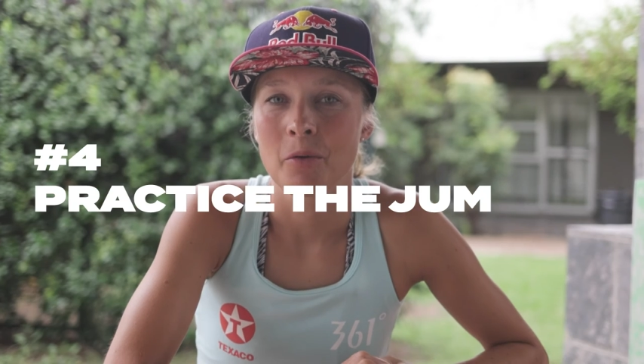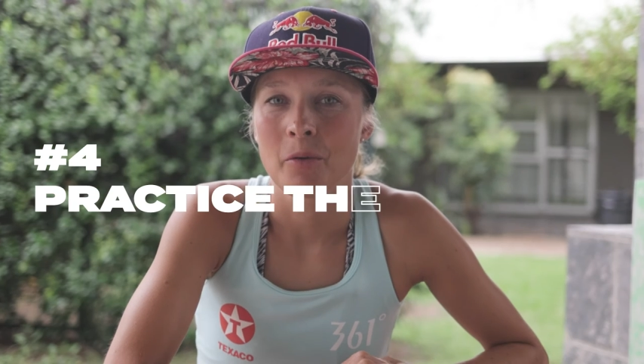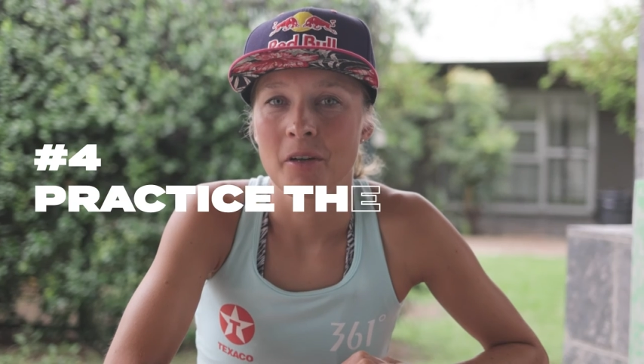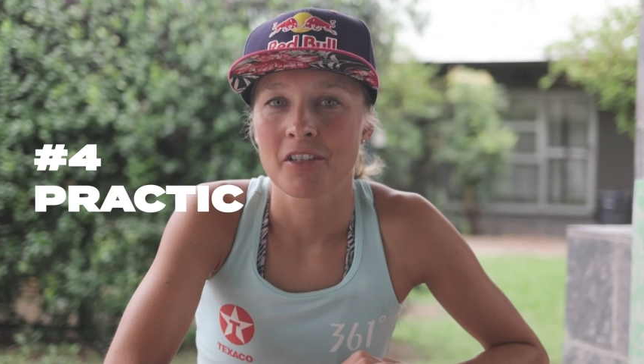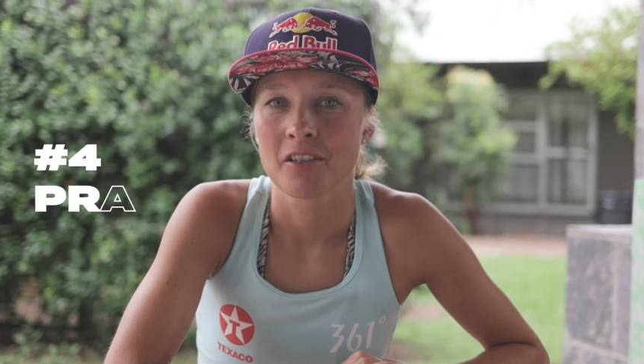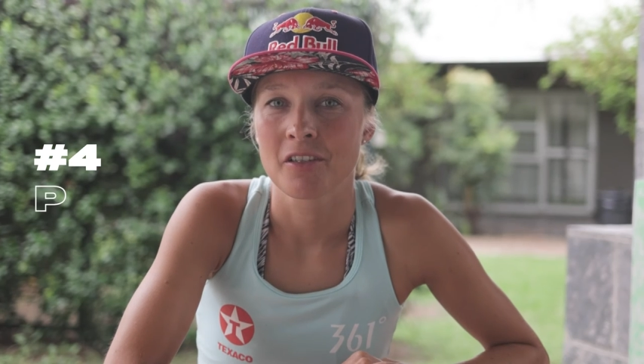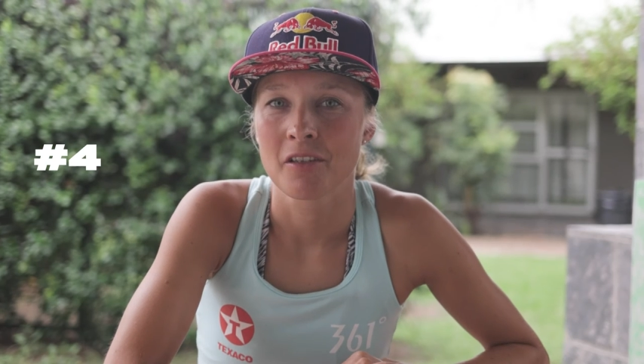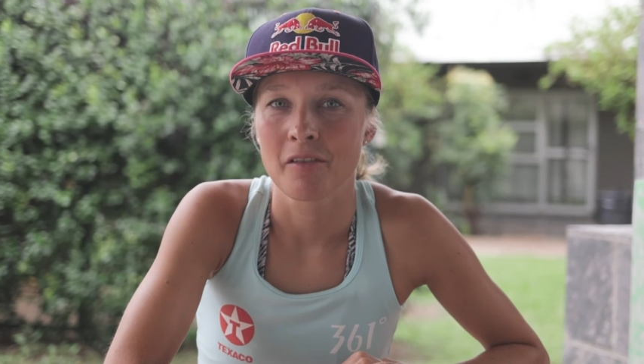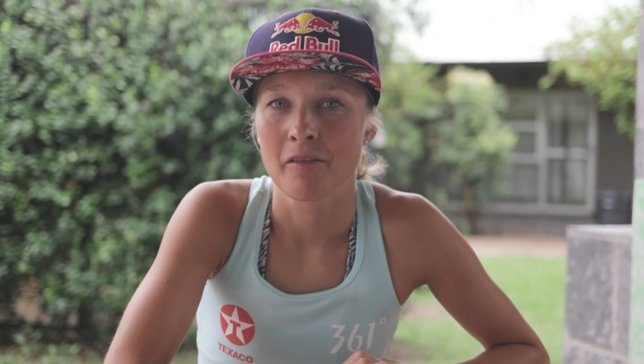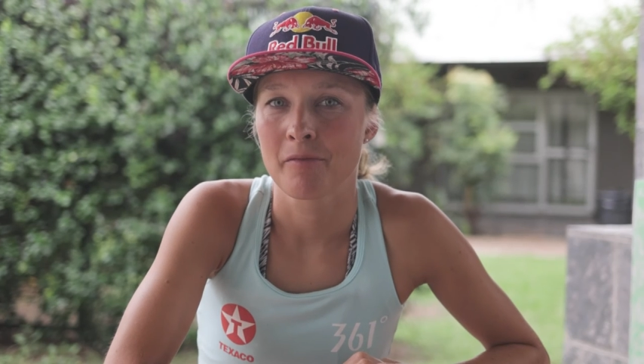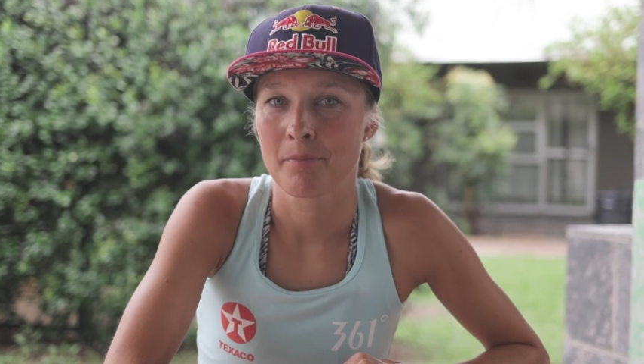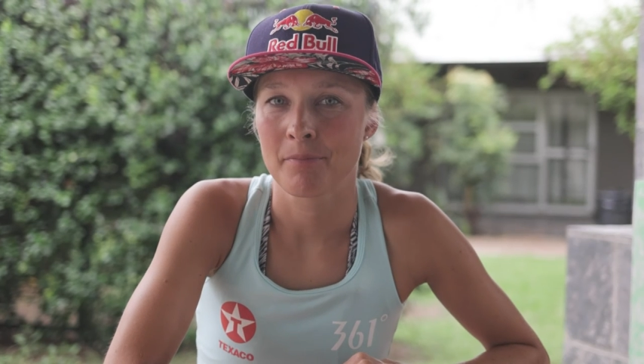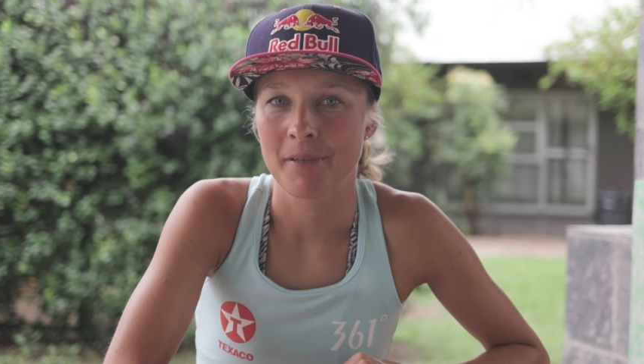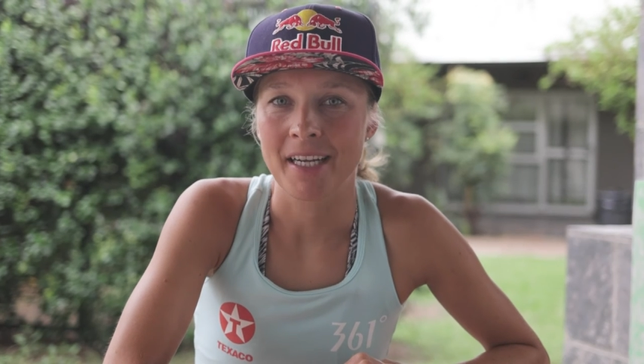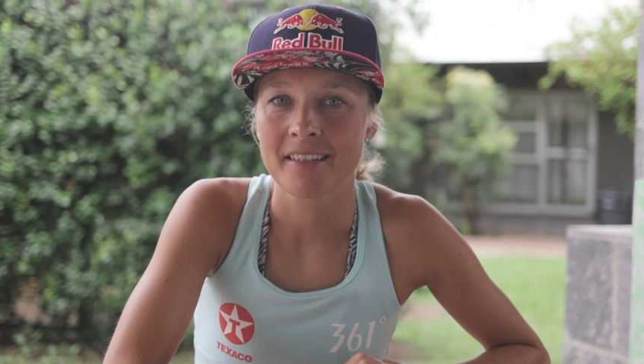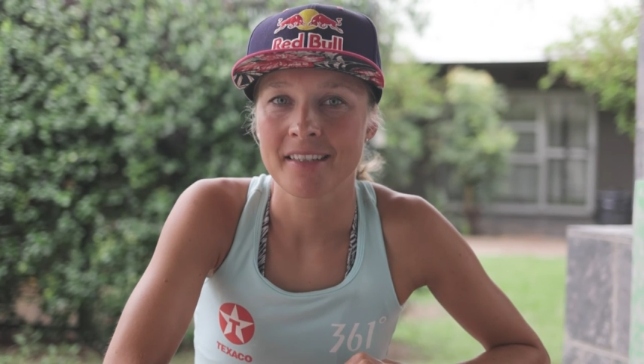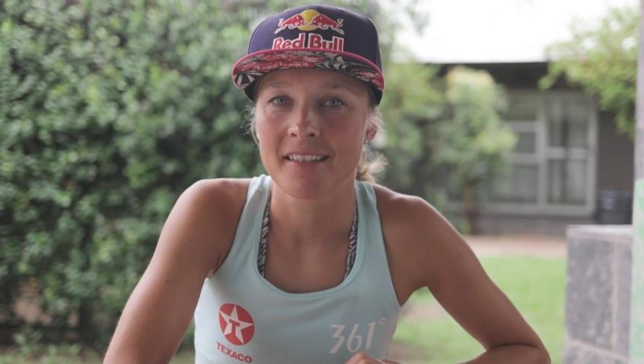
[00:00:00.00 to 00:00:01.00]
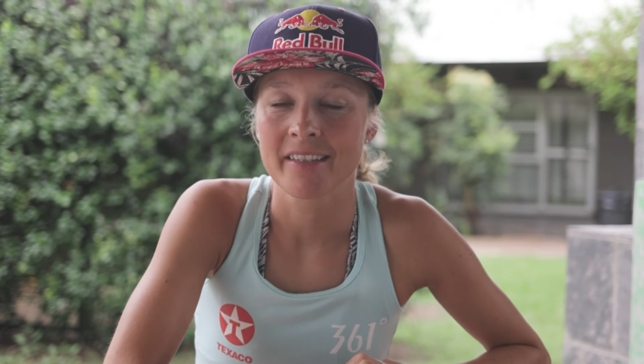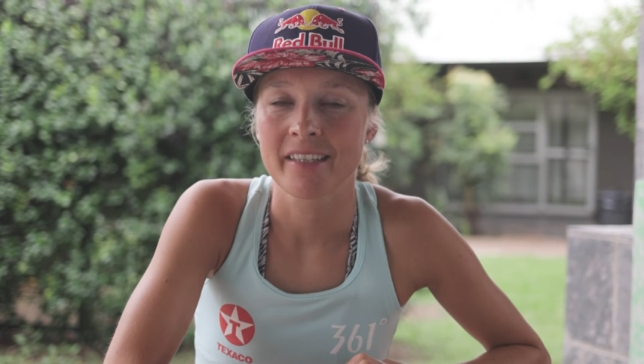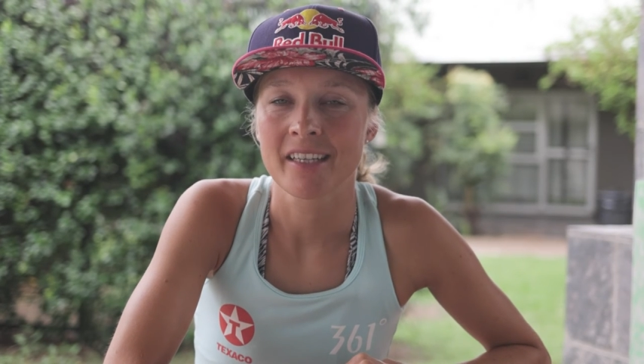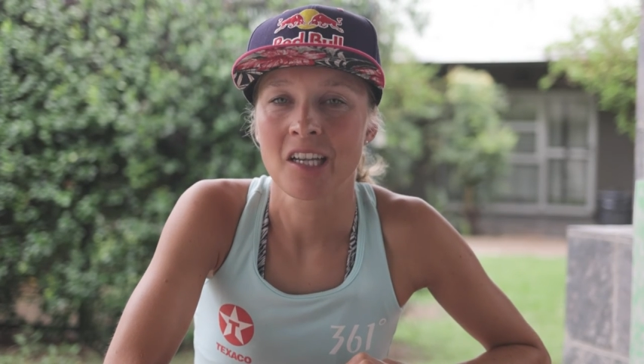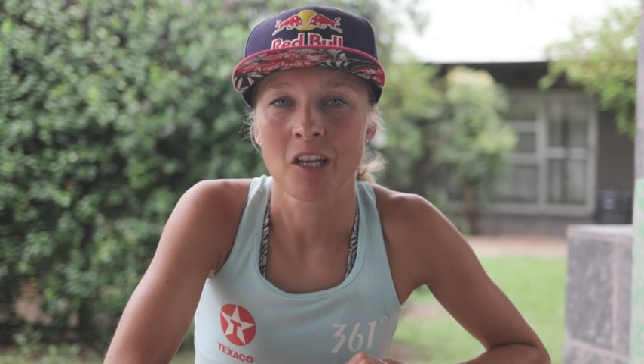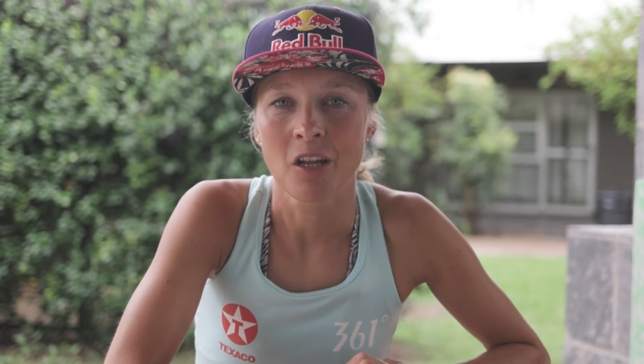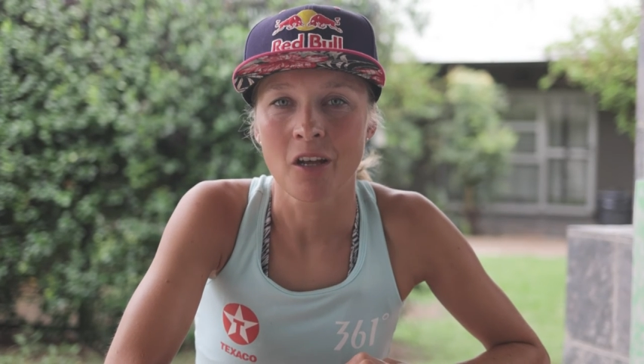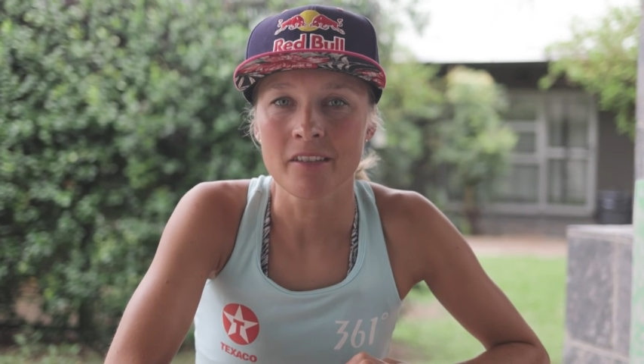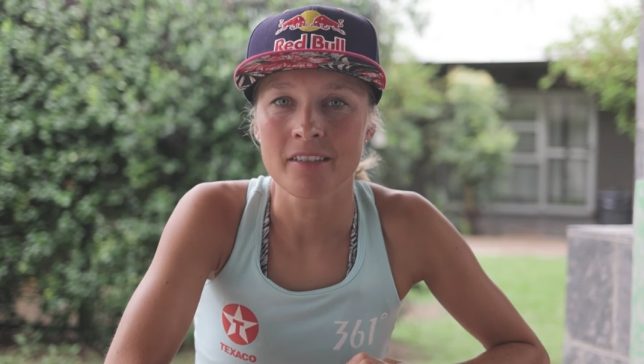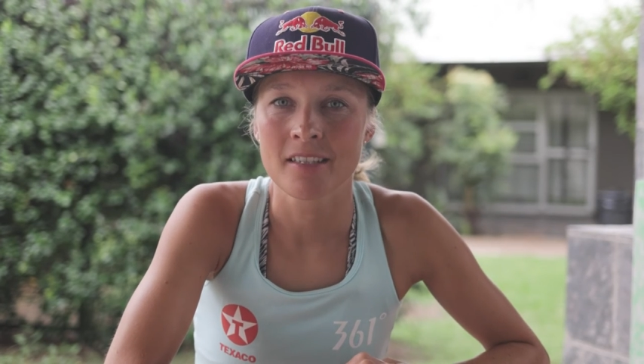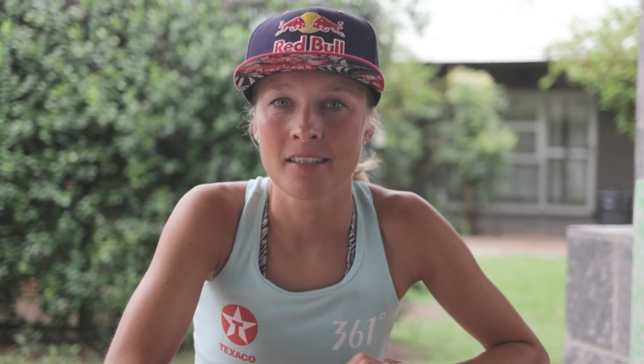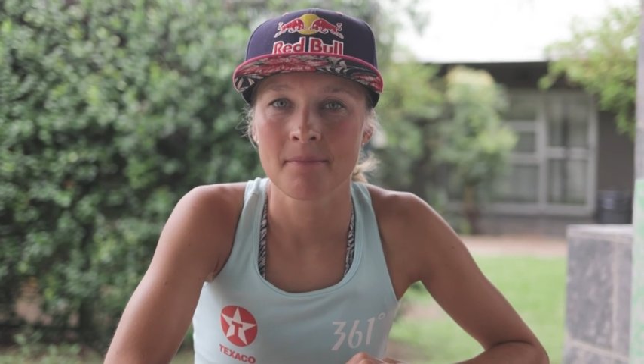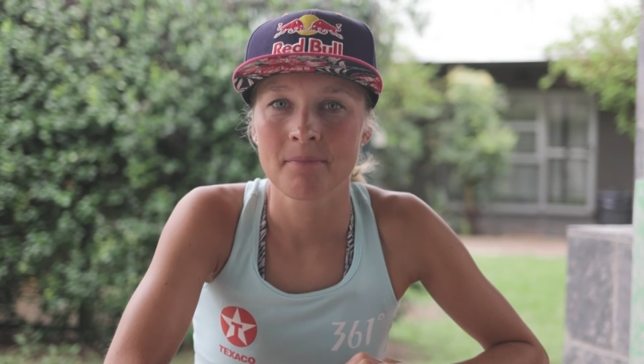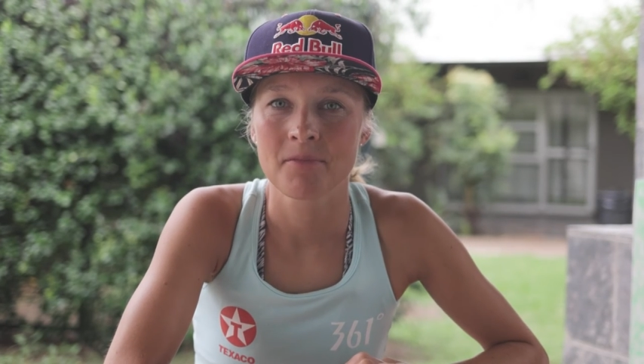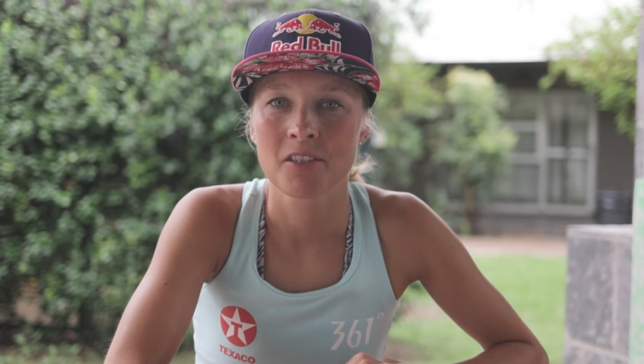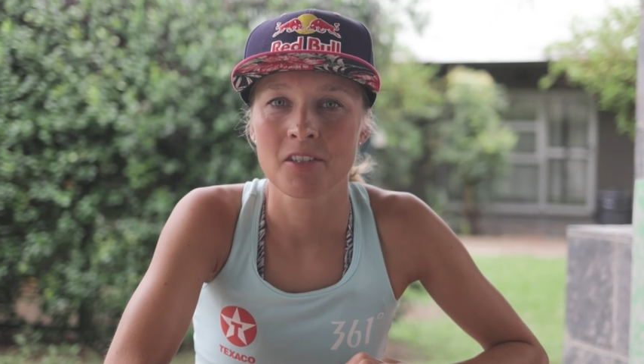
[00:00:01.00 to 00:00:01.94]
a question of practicing a lot.